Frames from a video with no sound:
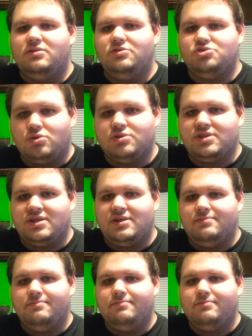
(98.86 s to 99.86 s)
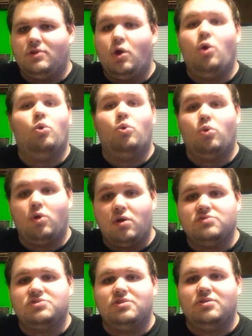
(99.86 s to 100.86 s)
Georgie,
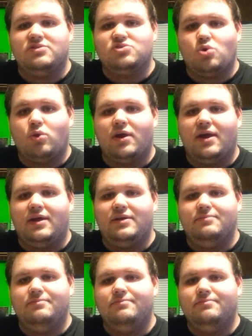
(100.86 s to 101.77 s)
also known as Jorge.